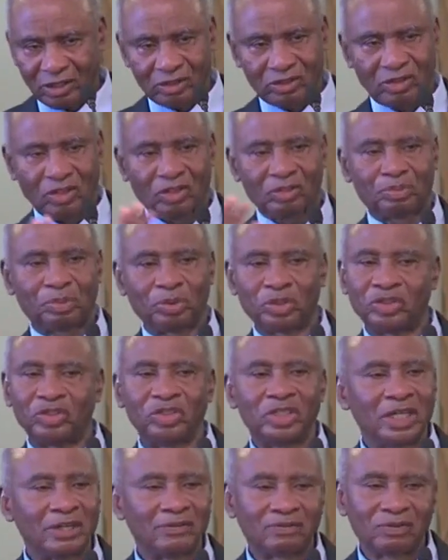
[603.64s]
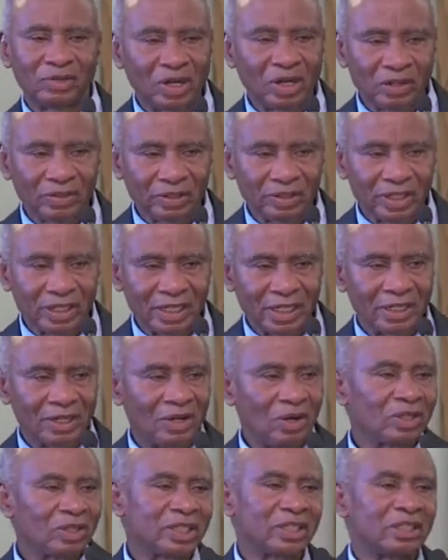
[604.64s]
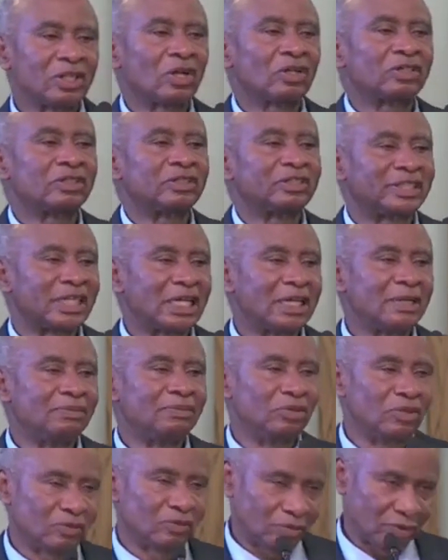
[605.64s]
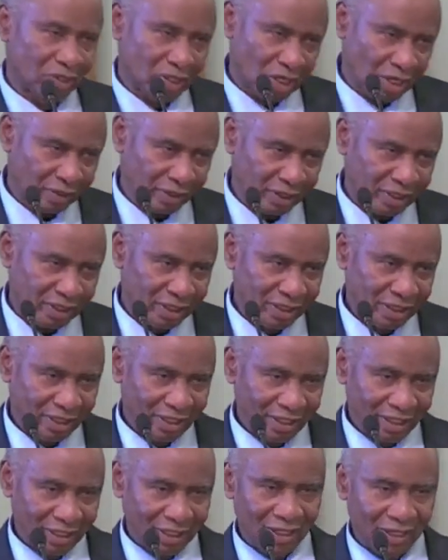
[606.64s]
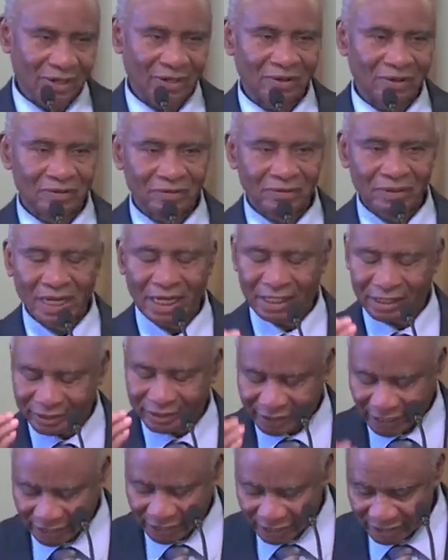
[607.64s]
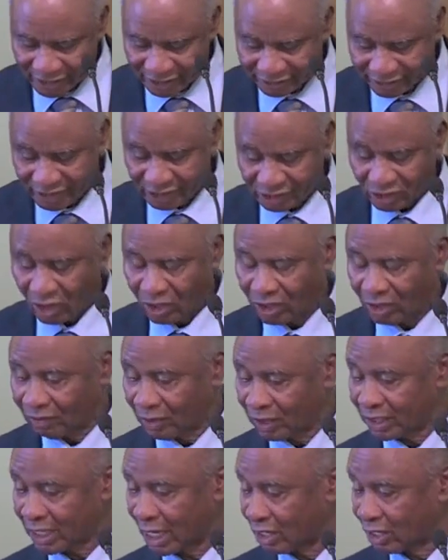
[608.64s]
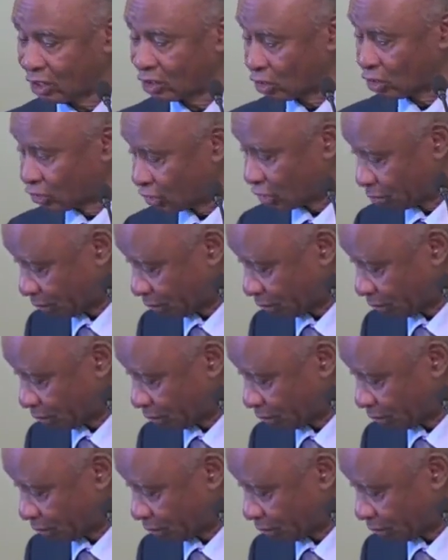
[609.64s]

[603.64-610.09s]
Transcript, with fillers: just put you here for nothing. Right. God did not save you for nothing. Right. You know, and certainly since all of us are not going to be